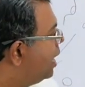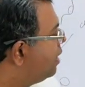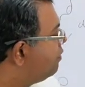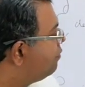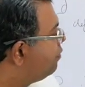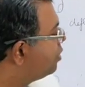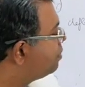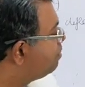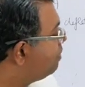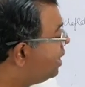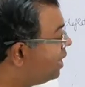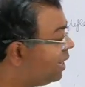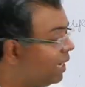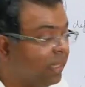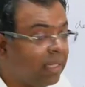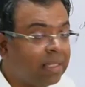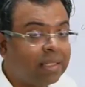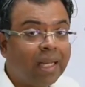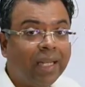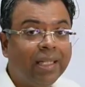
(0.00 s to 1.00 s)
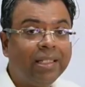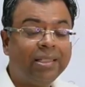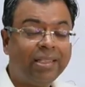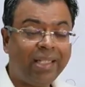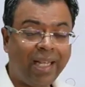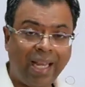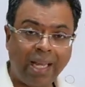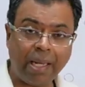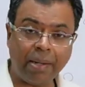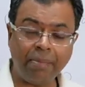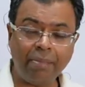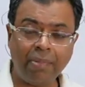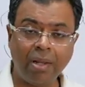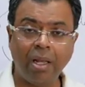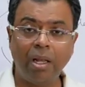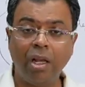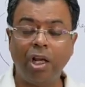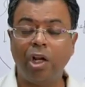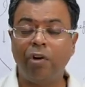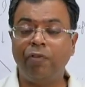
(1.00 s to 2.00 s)
And for making the size
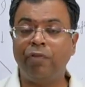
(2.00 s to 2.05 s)
same,